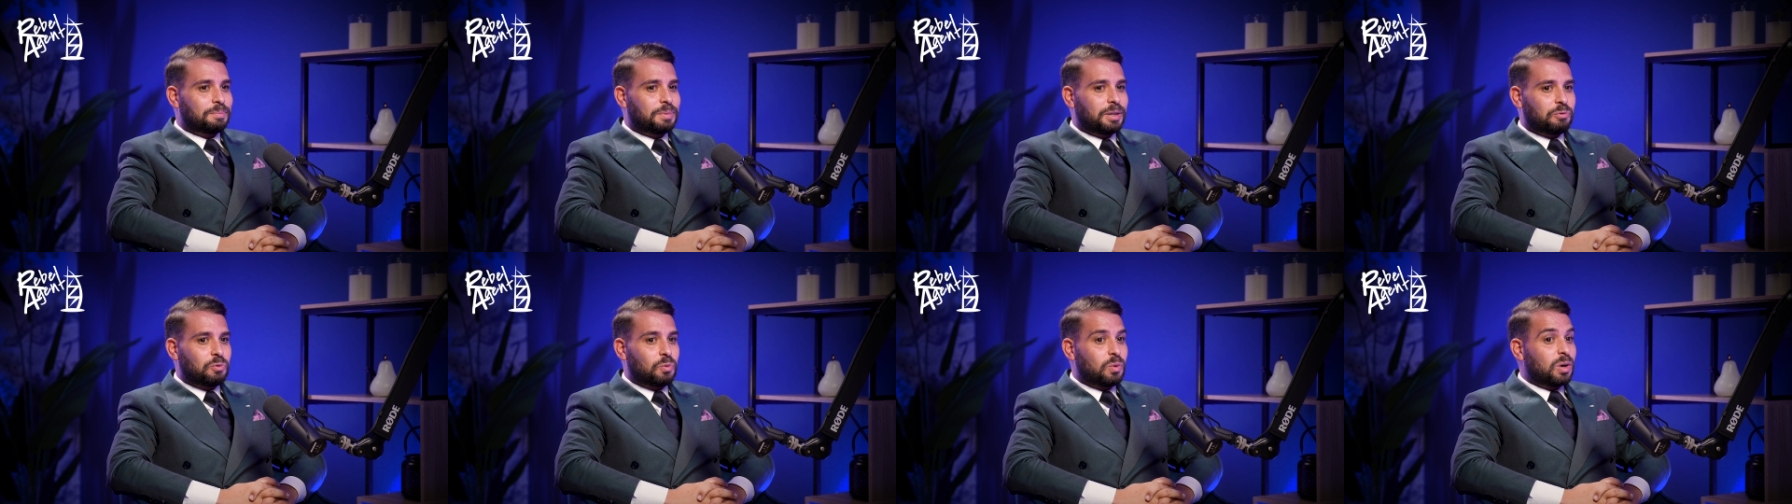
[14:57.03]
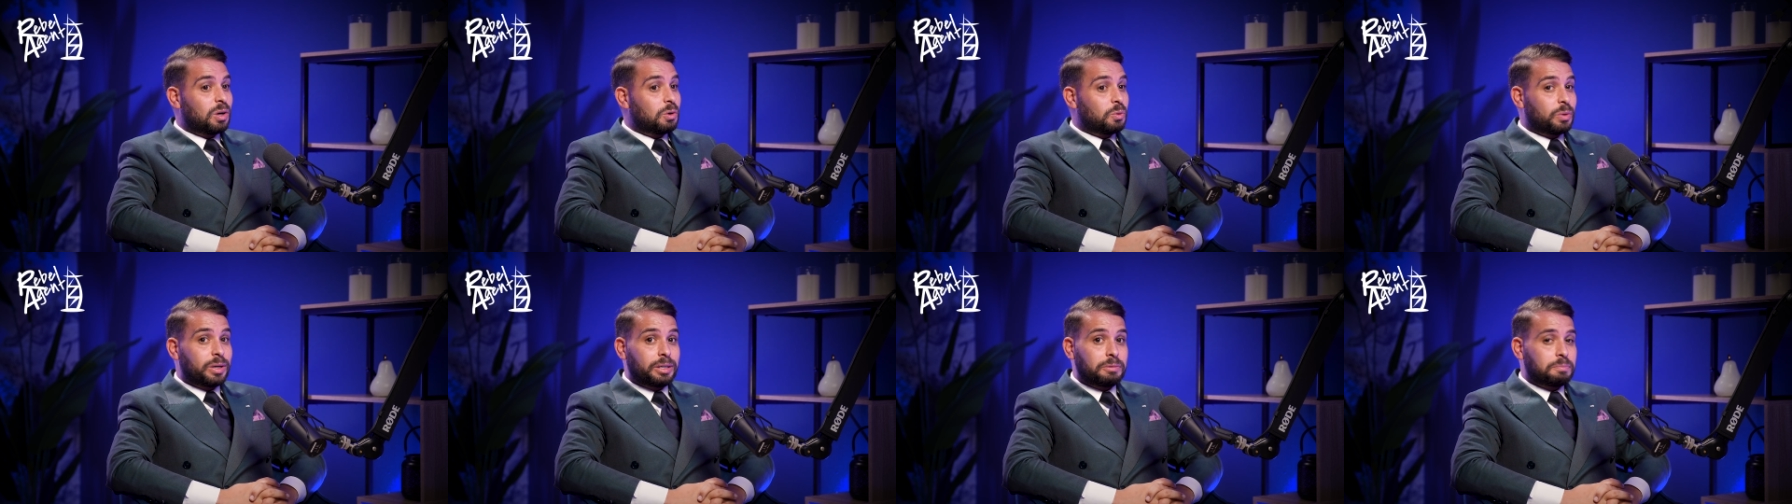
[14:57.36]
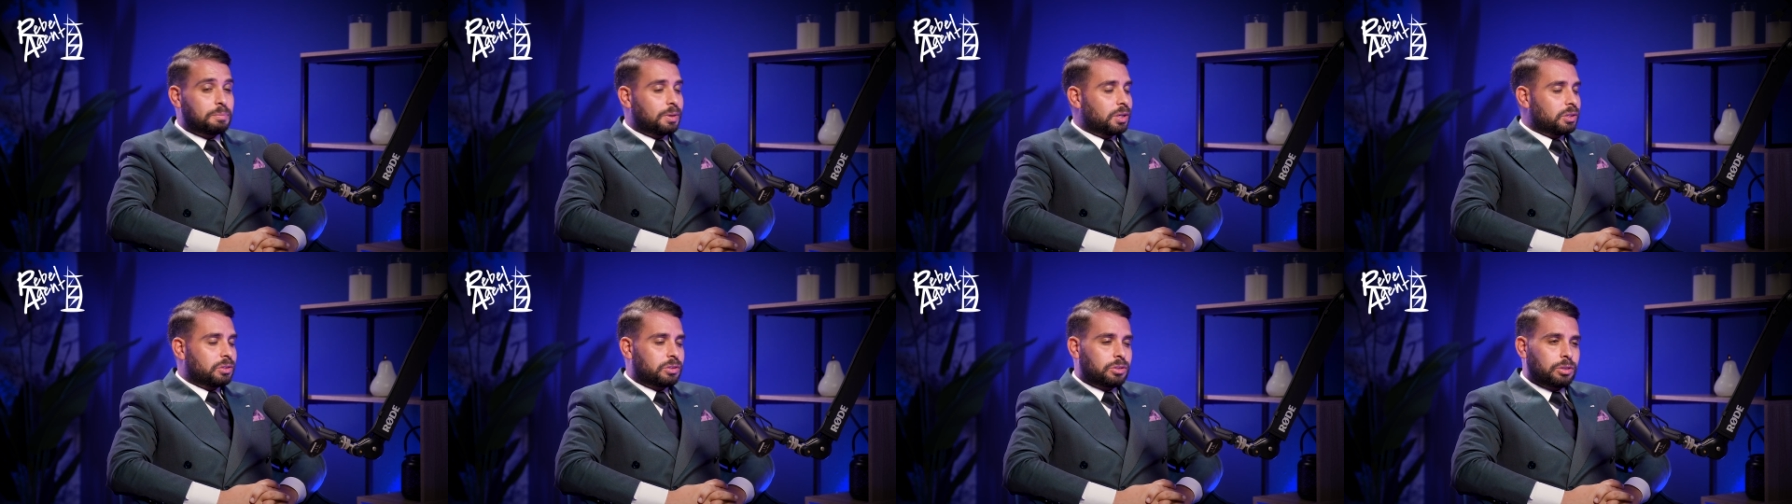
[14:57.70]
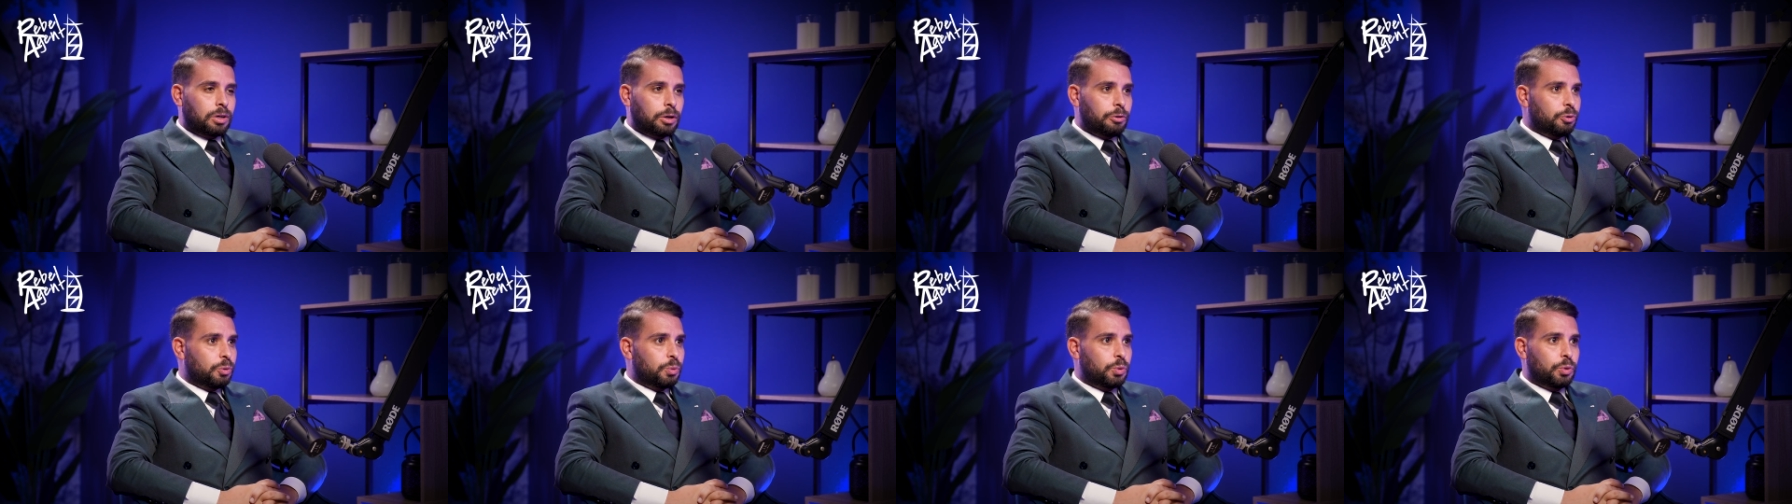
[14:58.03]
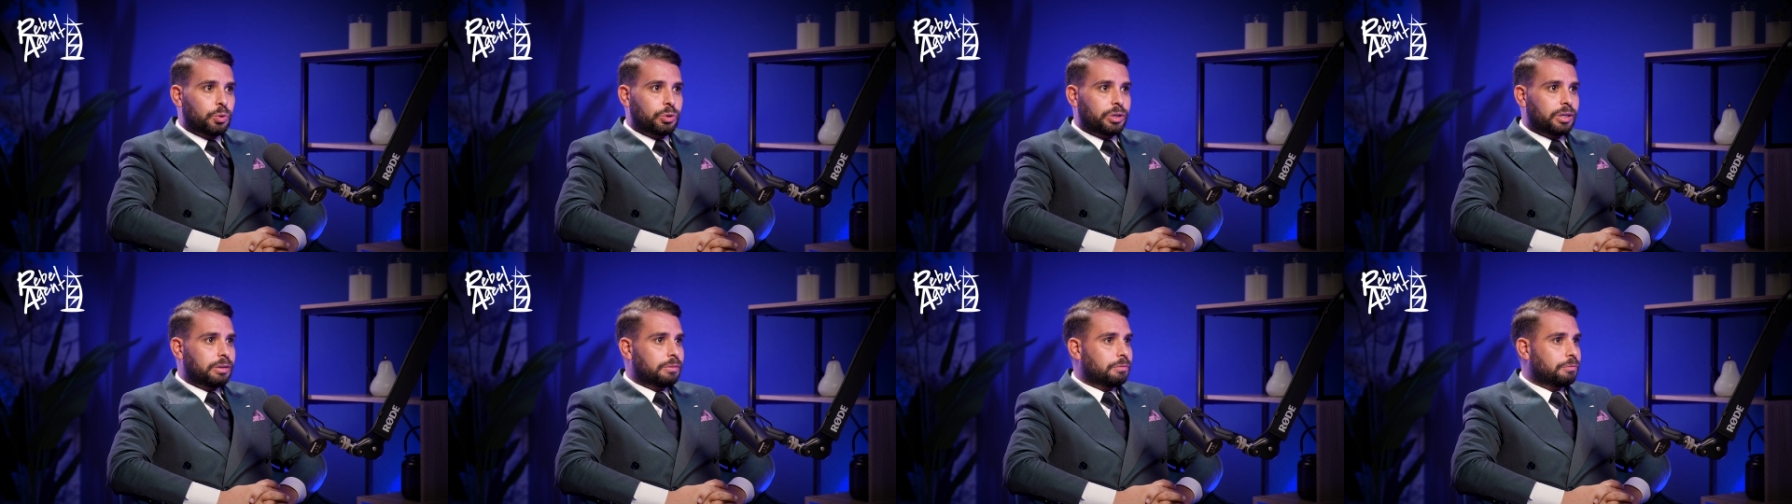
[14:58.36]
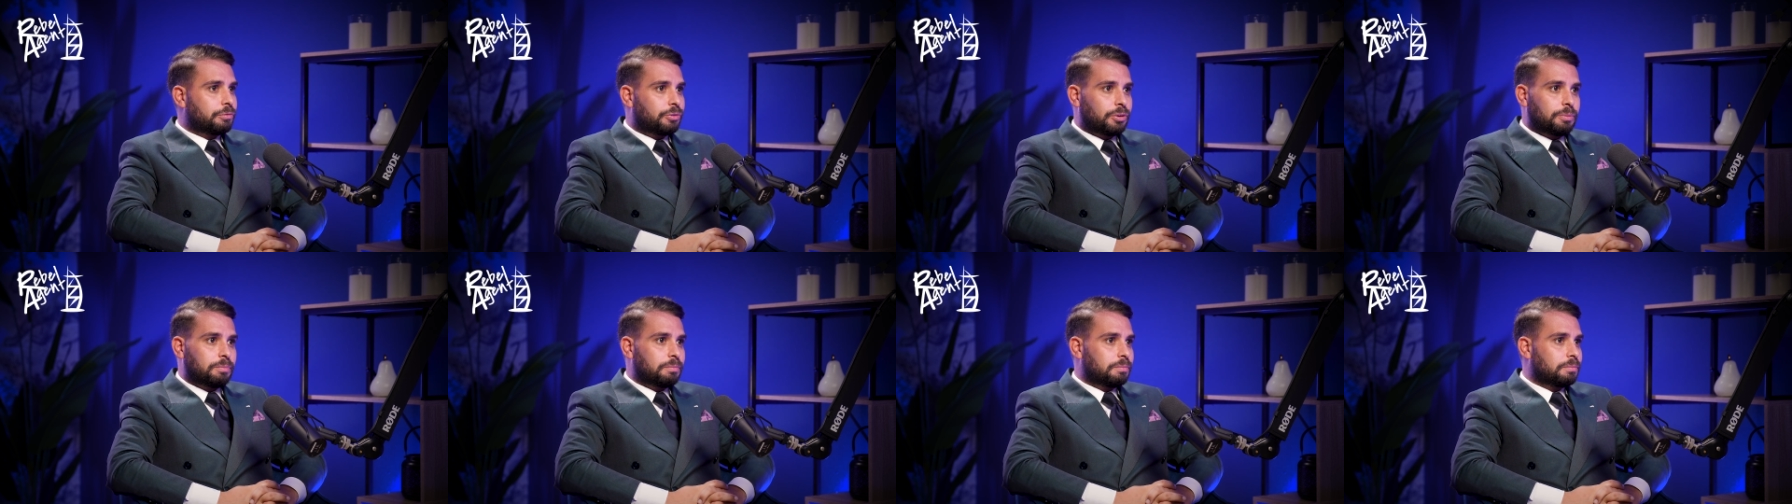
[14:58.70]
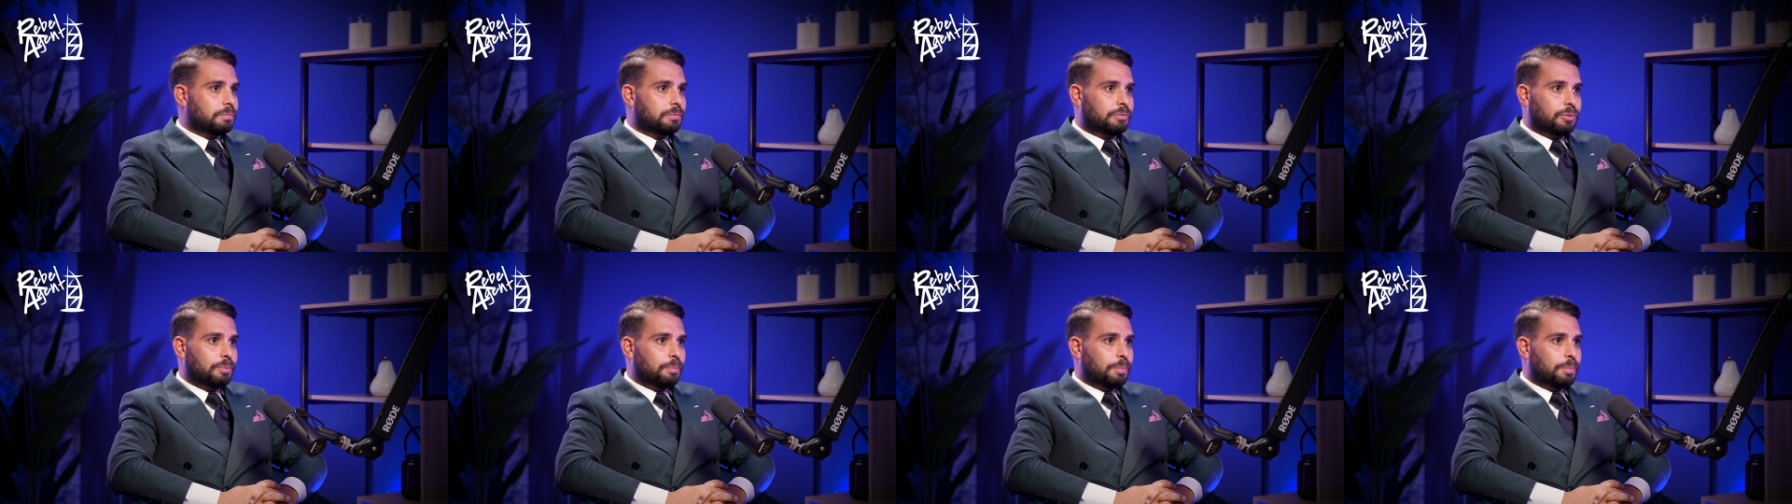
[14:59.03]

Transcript: bit of a whirlwind, but so rewarding from both.